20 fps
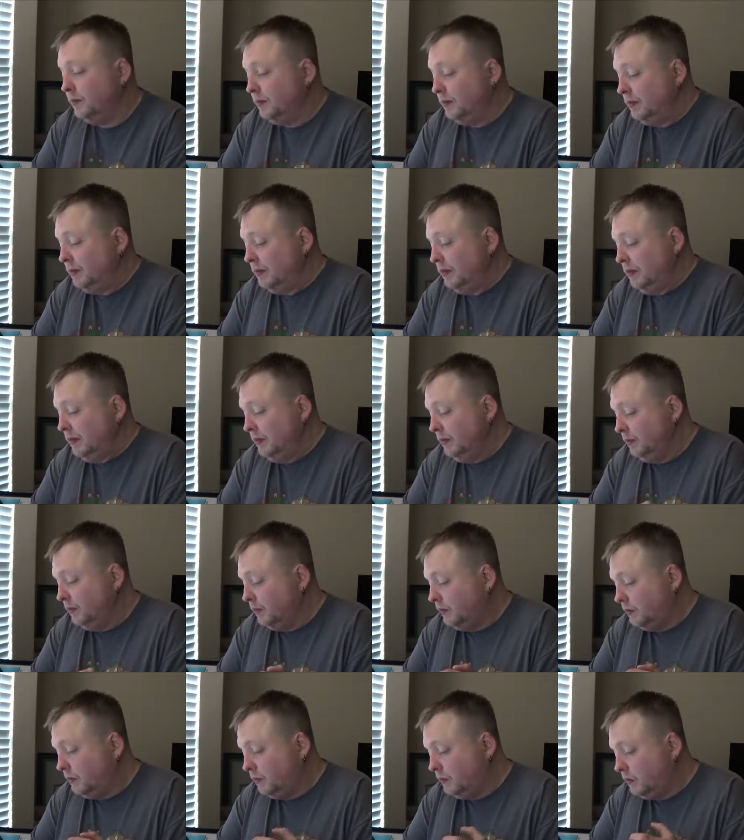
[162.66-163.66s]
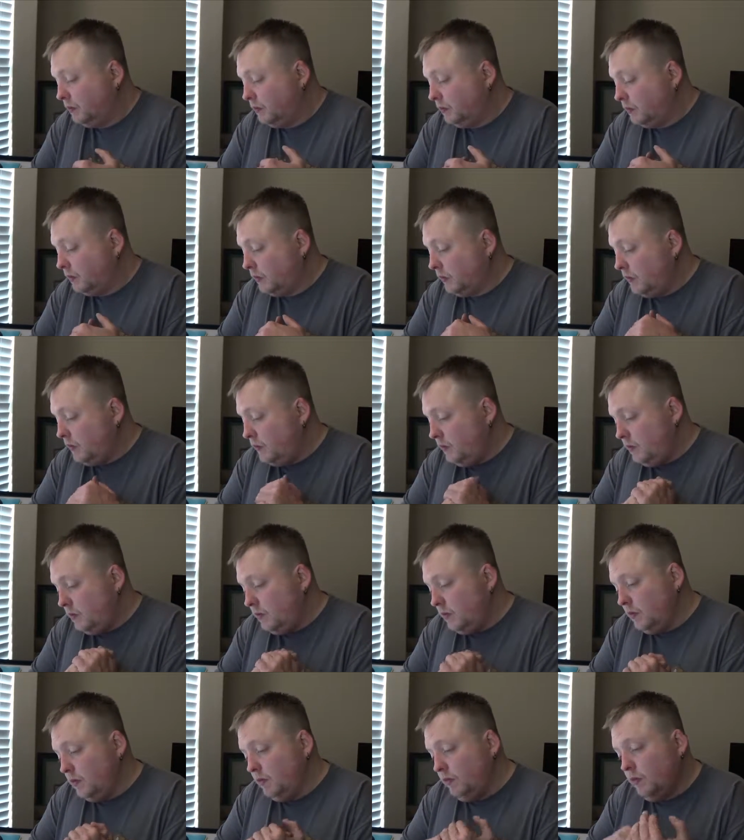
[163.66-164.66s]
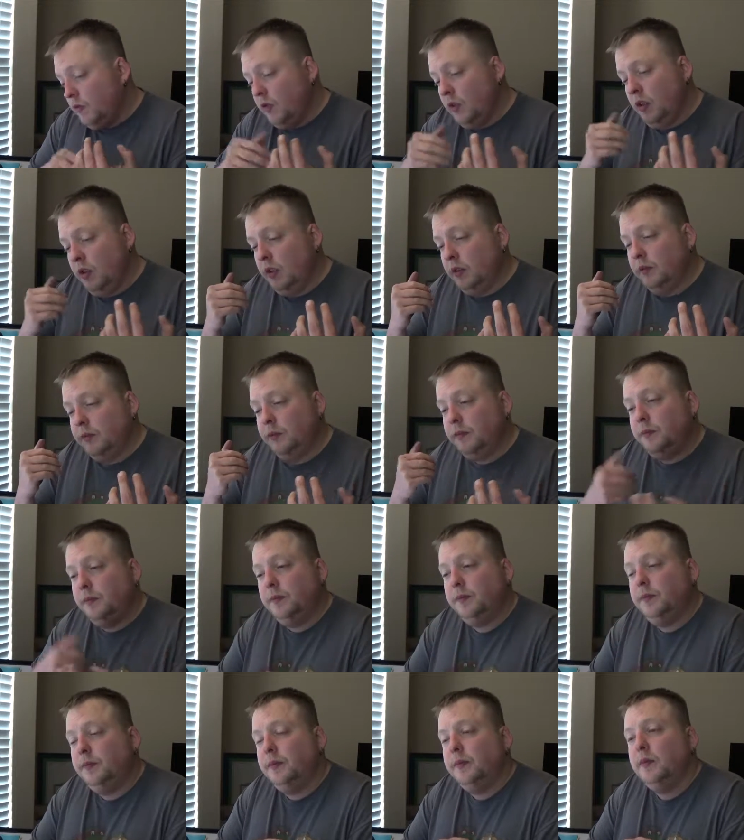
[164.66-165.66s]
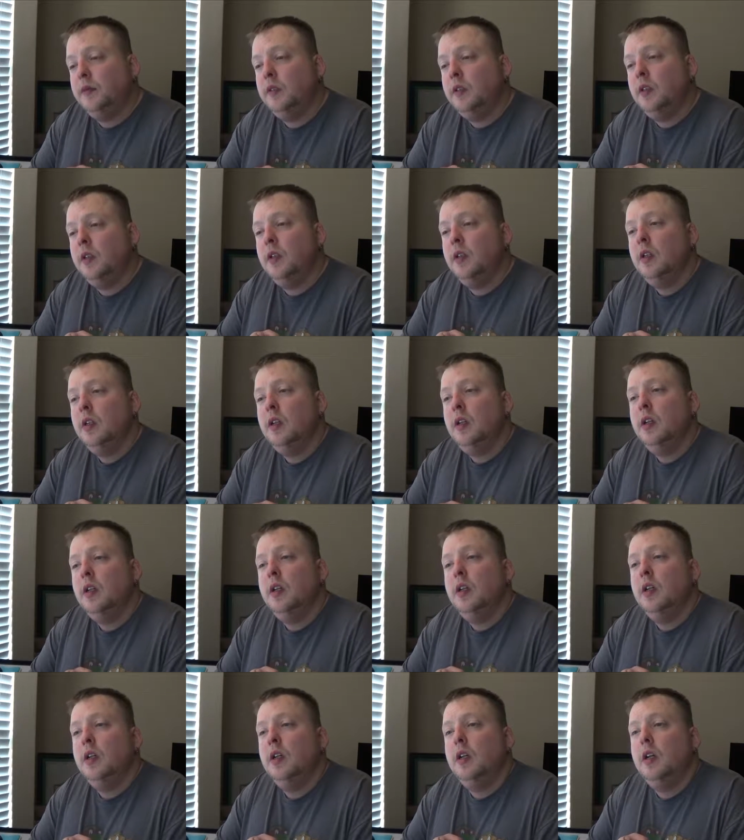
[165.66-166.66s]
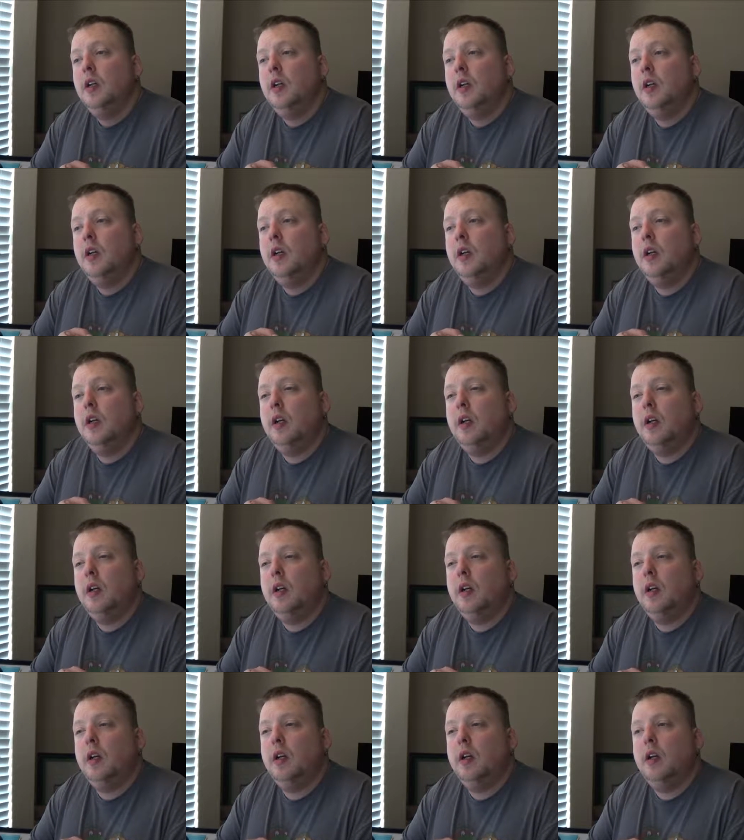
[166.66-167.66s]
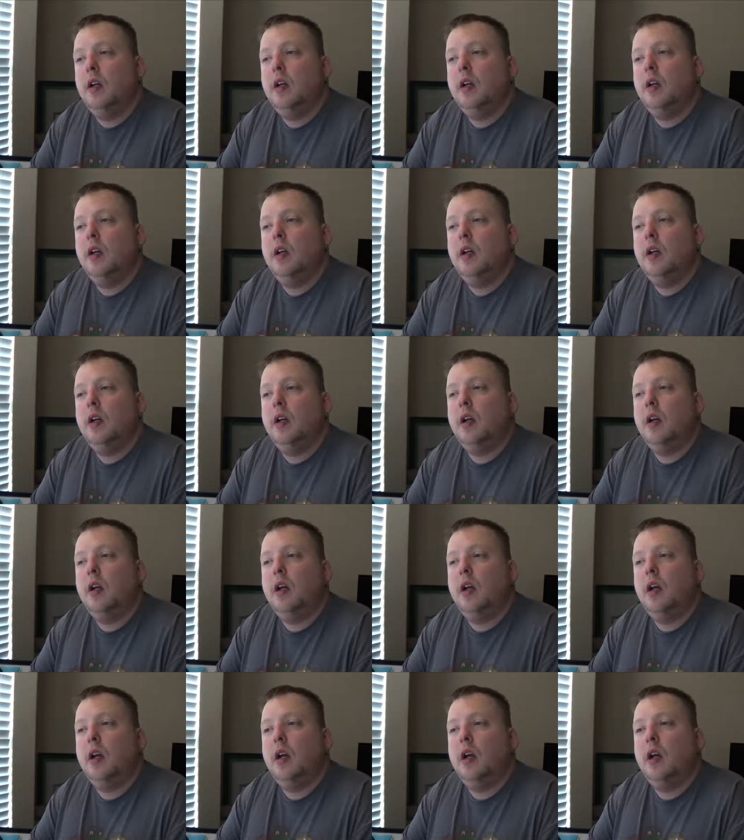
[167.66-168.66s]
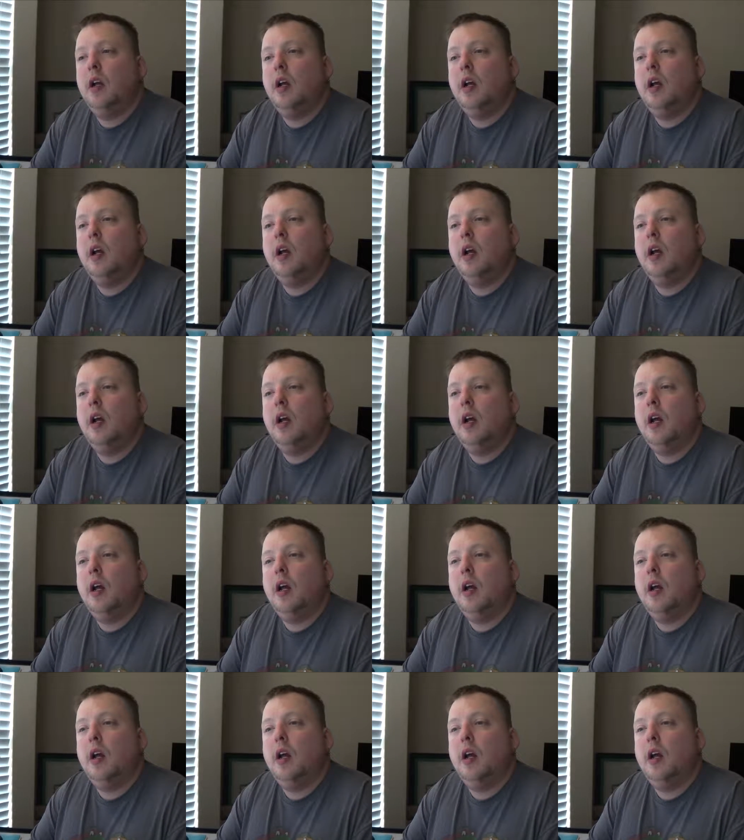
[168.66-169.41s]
[no speech]